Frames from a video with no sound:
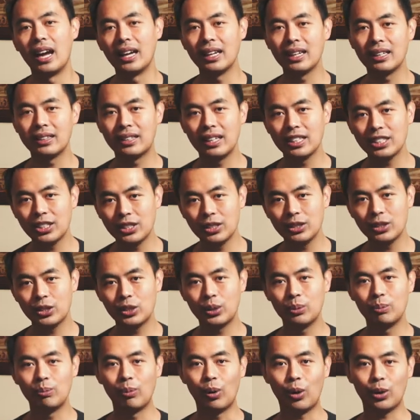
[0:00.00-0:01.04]
In addition
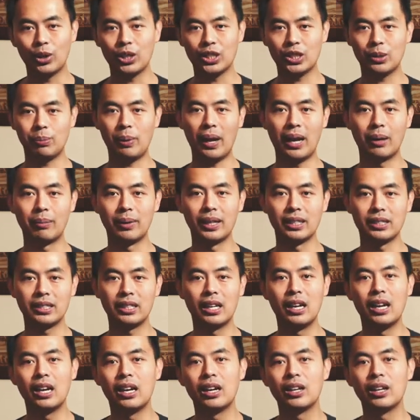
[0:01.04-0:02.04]
to mortgage payments,